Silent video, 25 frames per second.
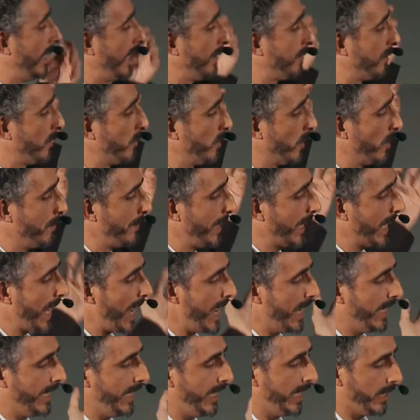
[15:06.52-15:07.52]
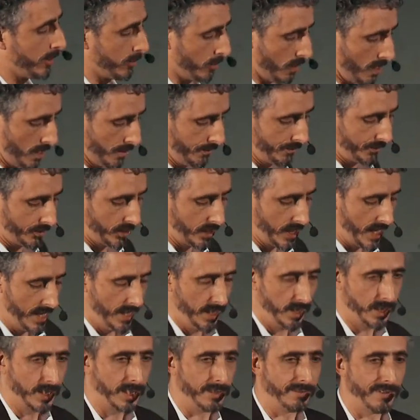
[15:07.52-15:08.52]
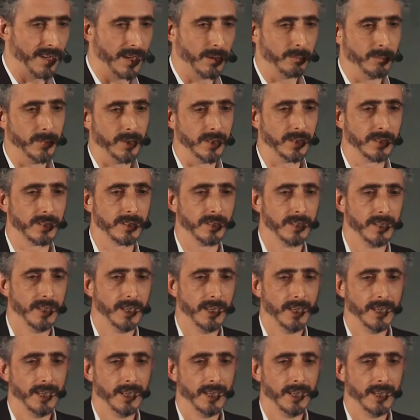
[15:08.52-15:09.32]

if we want to make any growth, change, development,